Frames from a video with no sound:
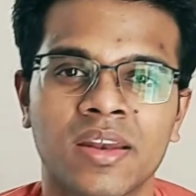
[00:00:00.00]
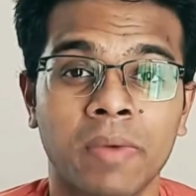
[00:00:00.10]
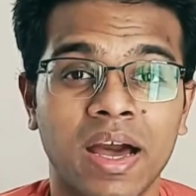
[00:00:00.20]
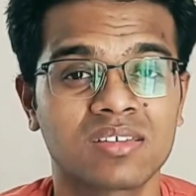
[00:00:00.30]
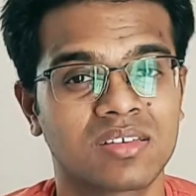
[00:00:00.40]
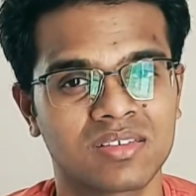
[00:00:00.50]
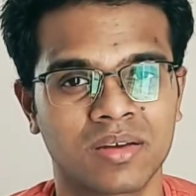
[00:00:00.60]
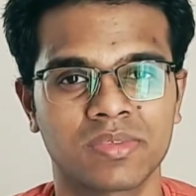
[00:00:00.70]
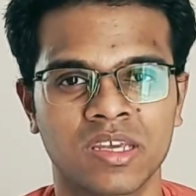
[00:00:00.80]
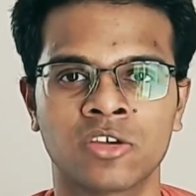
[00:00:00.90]
and master
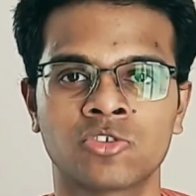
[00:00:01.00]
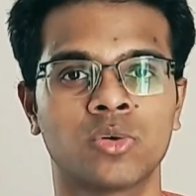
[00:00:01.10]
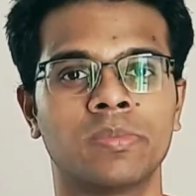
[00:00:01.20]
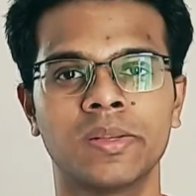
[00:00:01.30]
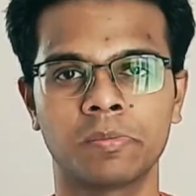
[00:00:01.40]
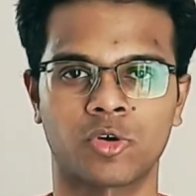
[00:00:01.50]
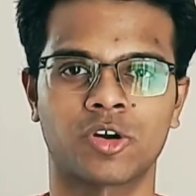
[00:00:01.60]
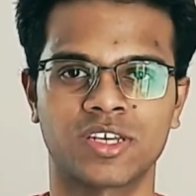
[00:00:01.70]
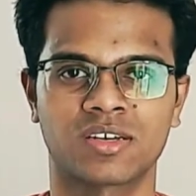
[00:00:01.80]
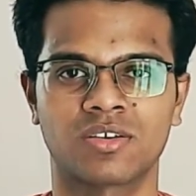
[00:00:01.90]
something is to build
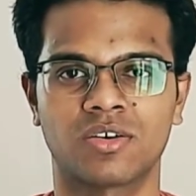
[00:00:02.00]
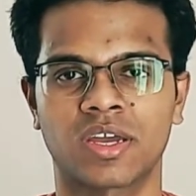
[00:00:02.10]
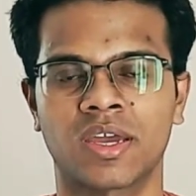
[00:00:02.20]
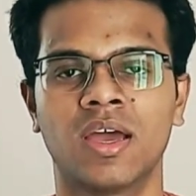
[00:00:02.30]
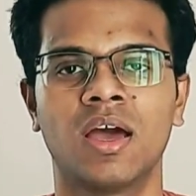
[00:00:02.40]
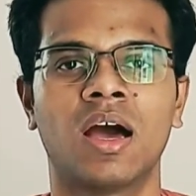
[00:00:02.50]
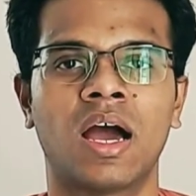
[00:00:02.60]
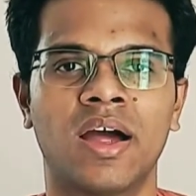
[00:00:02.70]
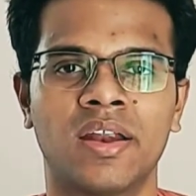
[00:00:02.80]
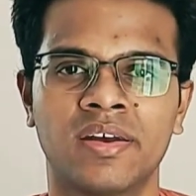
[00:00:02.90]
projects, okay?
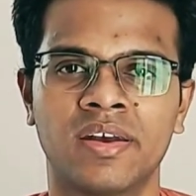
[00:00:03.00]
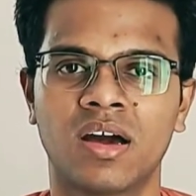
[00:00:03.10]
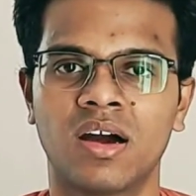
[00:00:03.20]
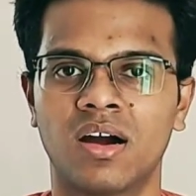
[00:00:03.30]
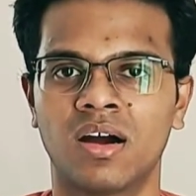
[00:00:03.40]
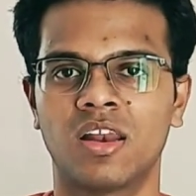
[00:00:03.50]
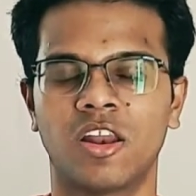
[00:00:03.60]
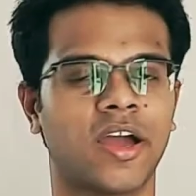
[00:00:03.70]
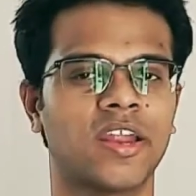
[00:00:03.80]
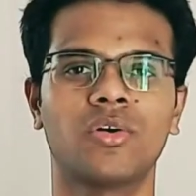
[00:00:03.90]
And
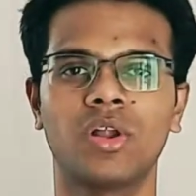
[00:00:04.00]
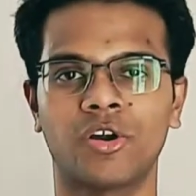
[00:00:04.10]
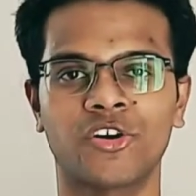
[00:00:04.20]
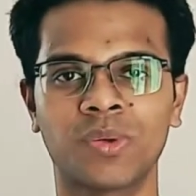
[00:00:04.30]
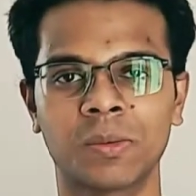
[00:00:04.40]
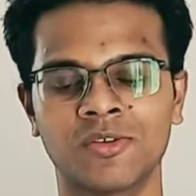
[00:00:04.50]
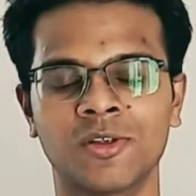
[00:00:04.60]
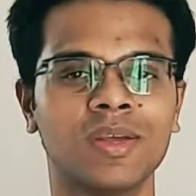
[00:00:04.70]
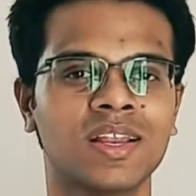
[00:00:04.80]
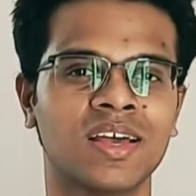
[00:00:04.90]
I know a lot of people
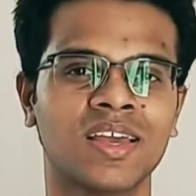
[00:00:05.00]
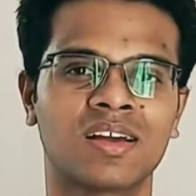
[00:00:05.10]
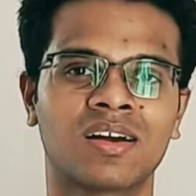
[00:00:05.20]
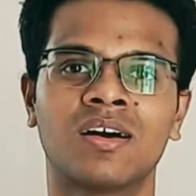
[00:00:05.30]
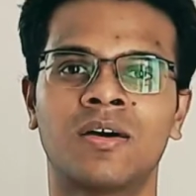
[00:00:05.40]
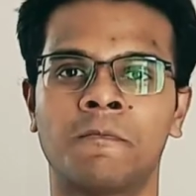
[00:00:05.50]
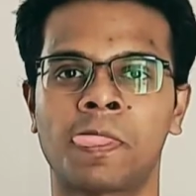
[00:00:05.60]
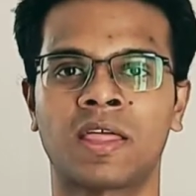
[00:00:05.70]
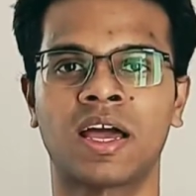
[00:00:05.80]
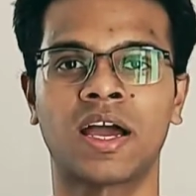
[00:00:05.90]
will be like,
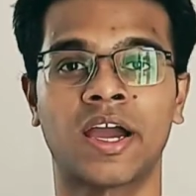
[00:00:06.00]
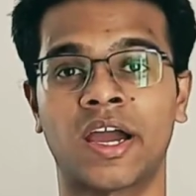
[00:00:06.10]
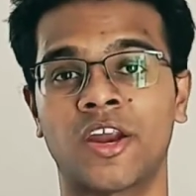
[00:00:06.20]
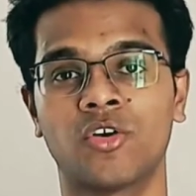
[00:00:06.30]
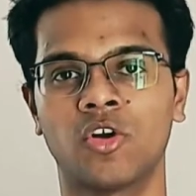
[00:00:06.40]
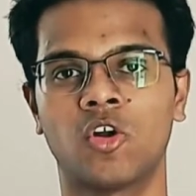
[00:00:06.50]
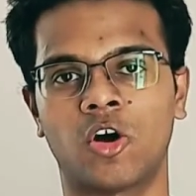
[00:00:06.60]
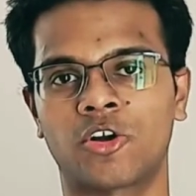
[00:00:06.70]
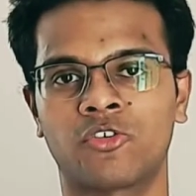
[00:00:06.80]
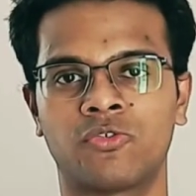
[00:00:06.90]
I don't
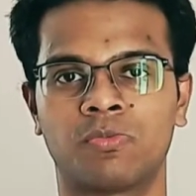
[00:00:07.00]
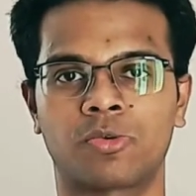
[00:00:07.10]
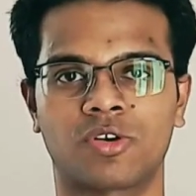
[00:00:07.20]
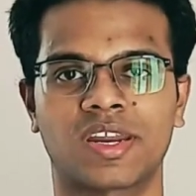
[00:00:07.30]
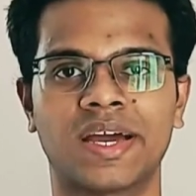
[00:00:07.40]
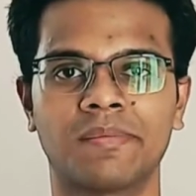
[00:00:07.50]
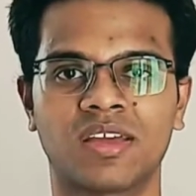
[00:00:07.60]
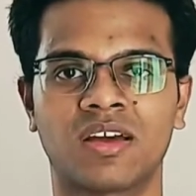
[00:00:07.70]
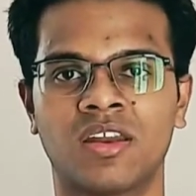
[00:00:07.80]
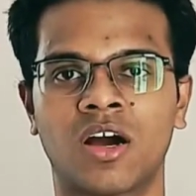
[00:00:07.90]
know a lot of
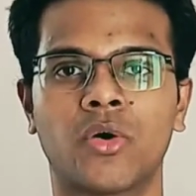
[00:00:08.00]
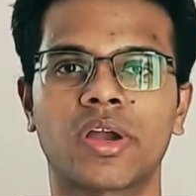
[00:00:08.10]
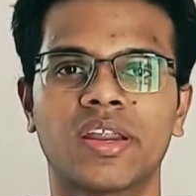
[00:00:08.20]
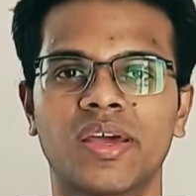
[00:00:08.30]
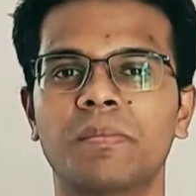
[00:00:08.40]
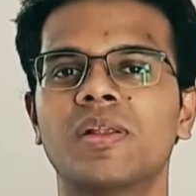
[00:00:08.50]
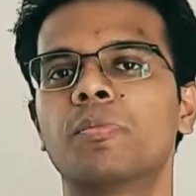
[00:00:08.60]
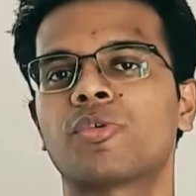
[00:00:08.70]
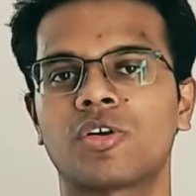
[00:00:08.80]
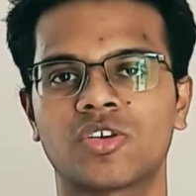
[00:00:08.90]
programming, and how can I
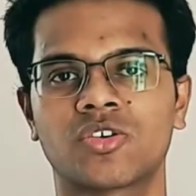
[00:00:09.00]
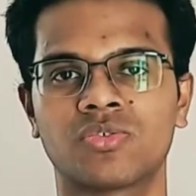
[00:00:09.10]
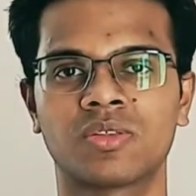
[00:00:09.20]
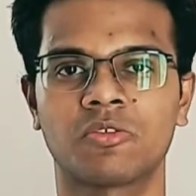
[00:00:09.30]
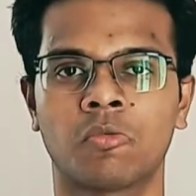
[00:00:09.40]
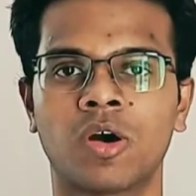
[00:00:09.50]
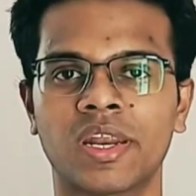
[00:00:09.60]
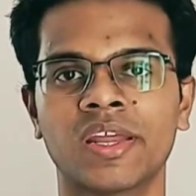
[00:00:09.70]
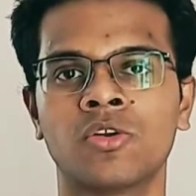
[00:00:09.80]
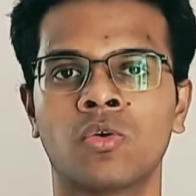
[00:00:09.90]
build projects with
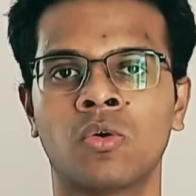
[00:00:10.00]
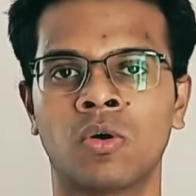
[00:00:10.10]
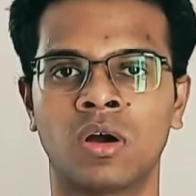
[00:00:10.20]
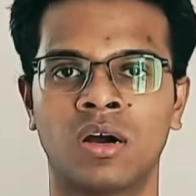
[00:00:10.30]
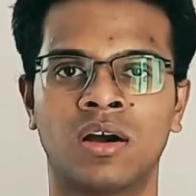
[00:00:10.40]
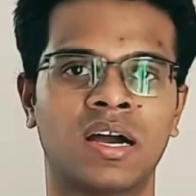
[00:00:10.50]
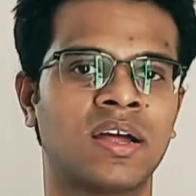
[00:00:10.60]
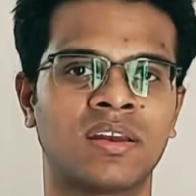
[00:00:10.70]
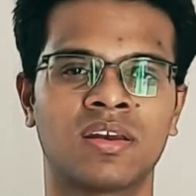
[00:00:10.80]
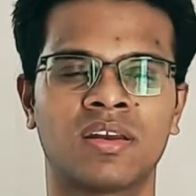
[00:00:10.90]
what I know,
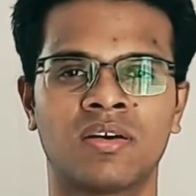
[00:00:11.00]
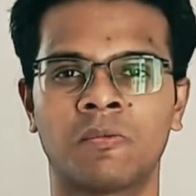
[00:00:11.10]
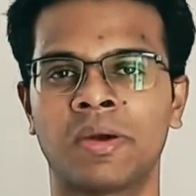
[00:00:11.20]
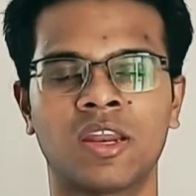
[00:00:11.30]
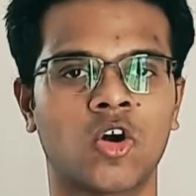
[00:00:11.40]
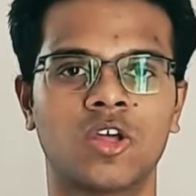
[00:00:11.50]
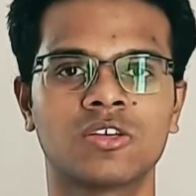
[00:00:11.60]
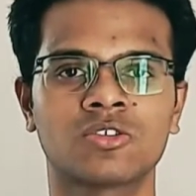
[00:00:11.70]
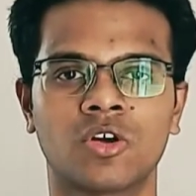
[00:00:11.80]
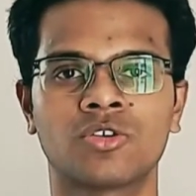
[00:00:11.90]
and my
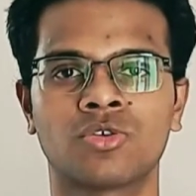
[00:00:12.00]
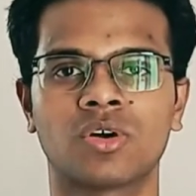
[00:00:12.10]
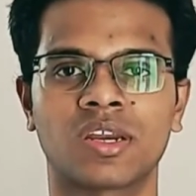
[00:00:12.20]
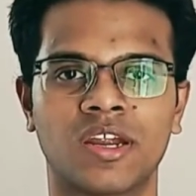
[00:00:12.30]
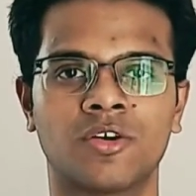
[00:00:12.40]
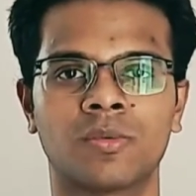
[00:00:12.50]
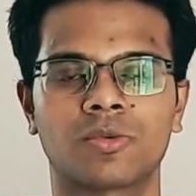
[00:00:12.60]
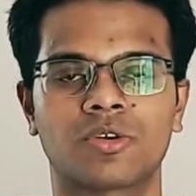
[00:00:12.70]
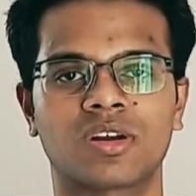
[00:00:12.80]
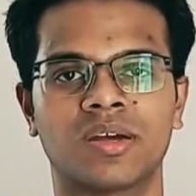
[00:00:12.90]
knowledge is not so great
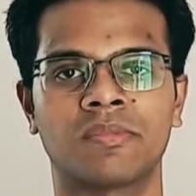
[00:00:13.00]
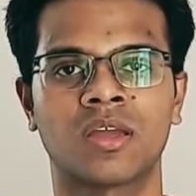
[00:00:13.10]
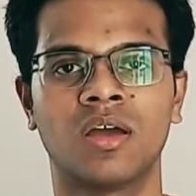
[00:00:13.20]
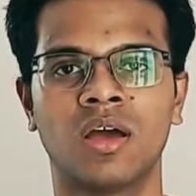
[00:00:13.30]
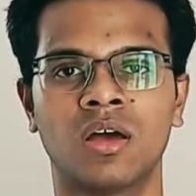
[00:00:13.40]
on programming.